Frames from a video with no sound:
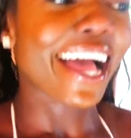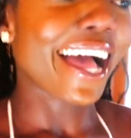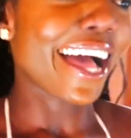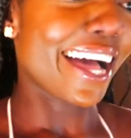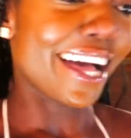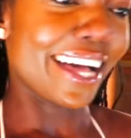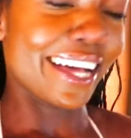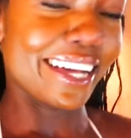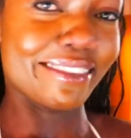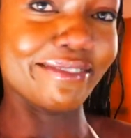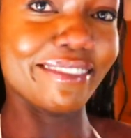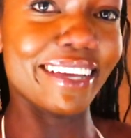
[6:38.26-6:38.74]

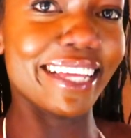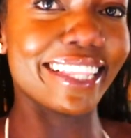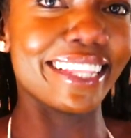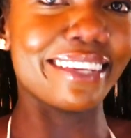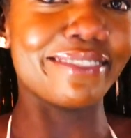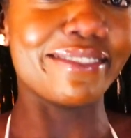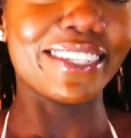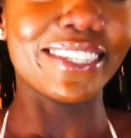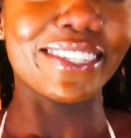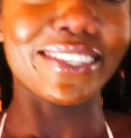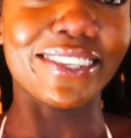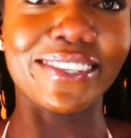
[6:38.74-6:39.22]

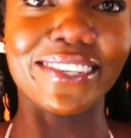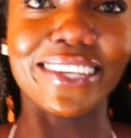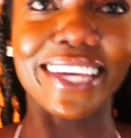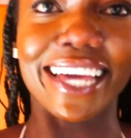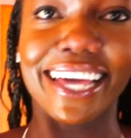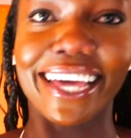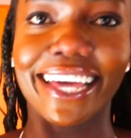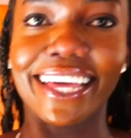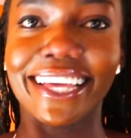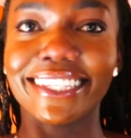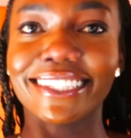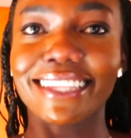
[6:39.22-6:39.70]
Let me show you
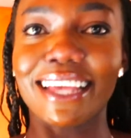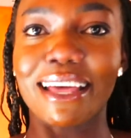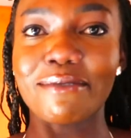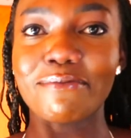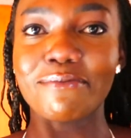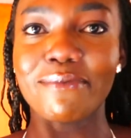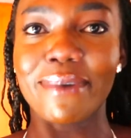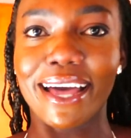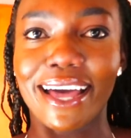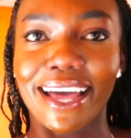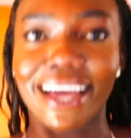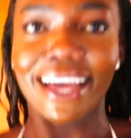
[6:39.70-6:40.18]
guys
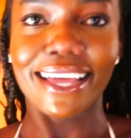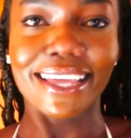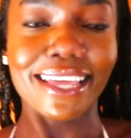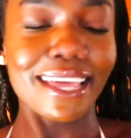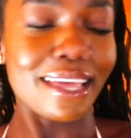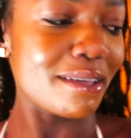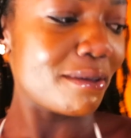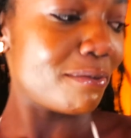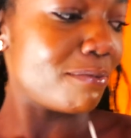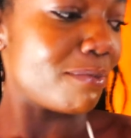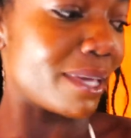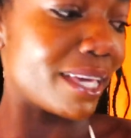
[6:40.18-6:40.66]
my
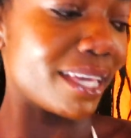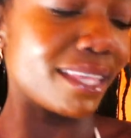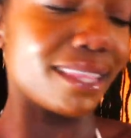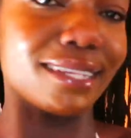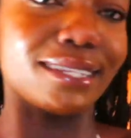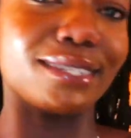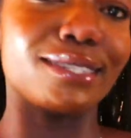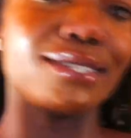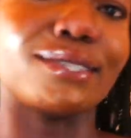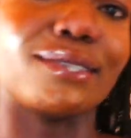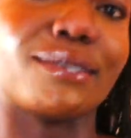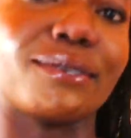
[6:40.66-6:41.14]

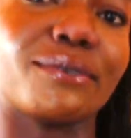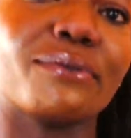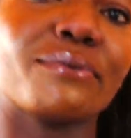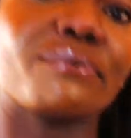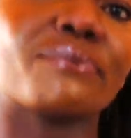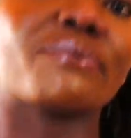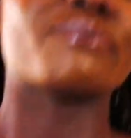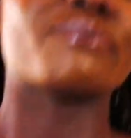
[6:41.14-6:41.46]
bathing suit.